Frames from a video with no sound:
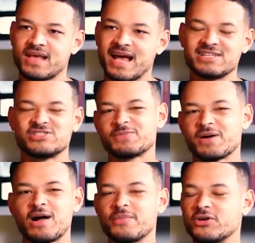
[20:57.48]
And it's just
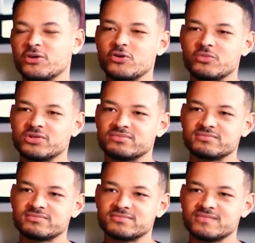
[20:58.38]
become the new normal.
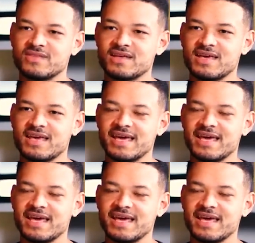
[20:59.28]
Mm-hmm.